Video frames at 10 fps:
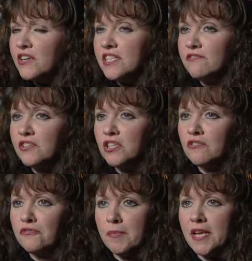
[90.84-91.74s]

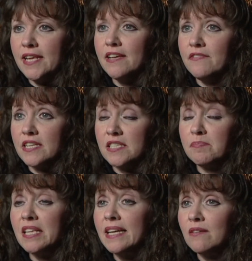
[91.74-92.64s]
difficult for me to even
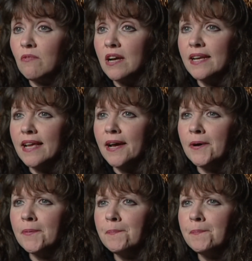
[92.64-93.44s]
explain right now.